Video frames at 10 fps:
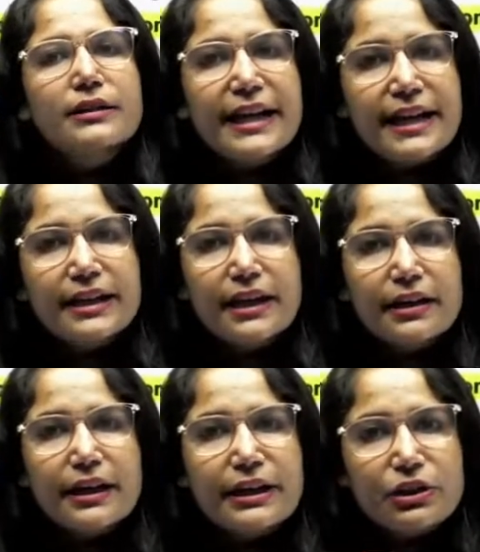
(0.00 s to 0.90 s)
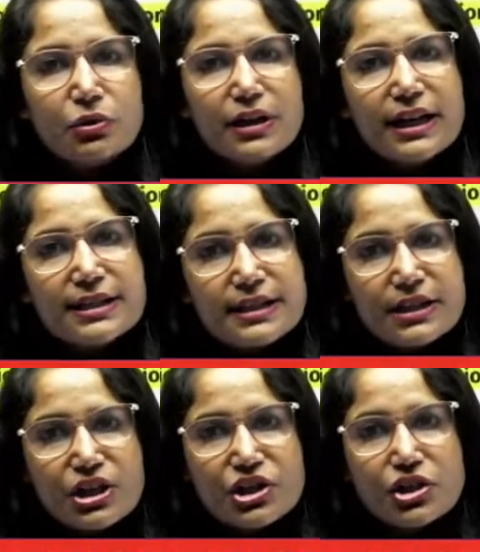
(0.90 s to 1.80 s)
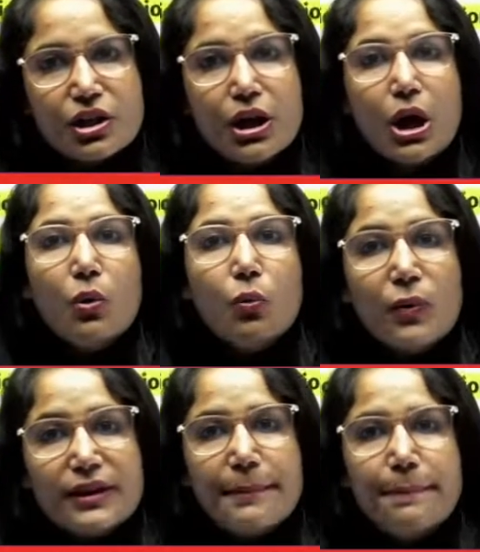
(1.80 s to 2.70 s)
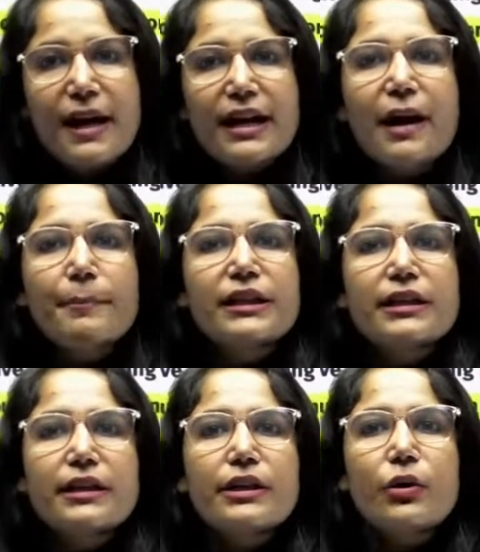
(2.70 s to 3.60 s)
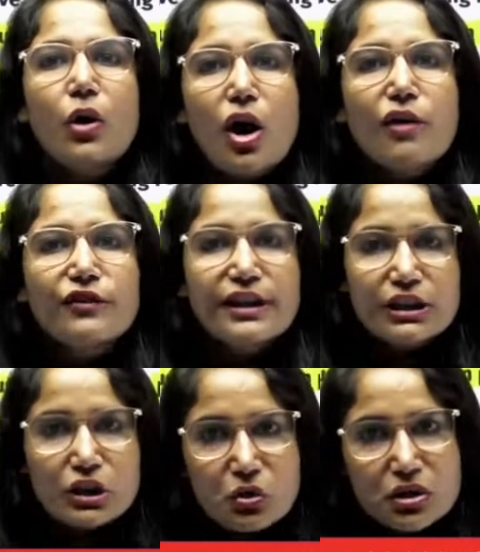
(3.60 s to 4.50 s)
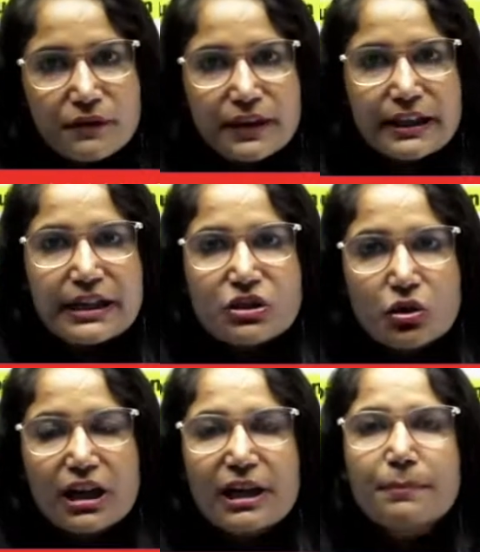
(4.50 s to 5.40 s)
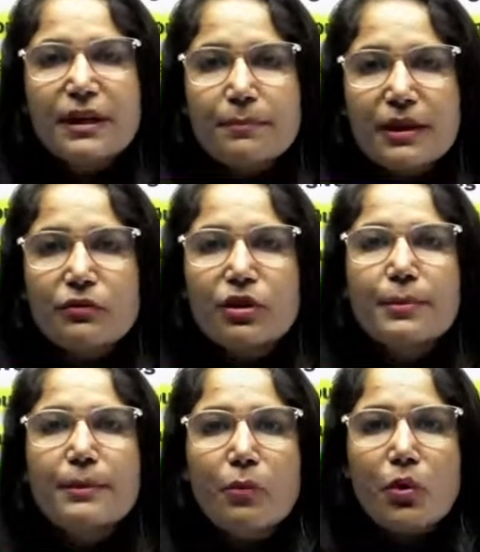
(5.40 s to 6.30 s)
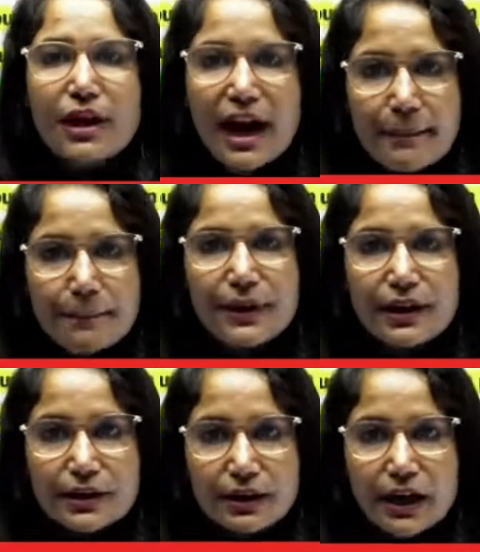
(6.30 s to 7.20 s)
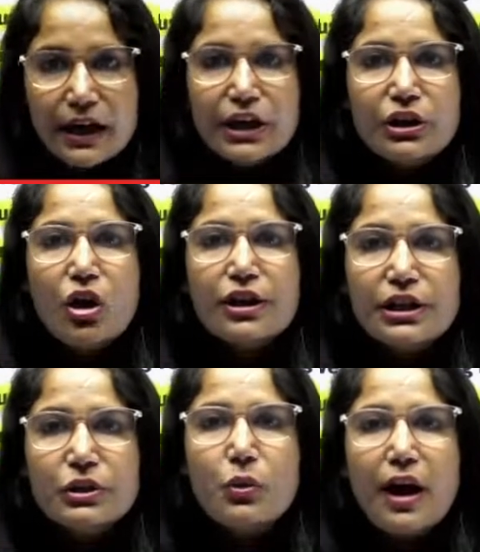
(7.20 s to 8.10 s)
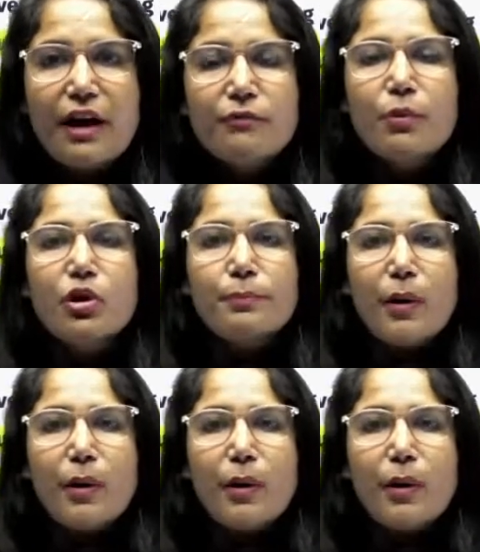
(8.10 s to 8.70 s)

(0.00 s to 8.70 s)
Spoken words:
taking into the consideration with the parameter of inclusivity, so that people would be more happier in order to have more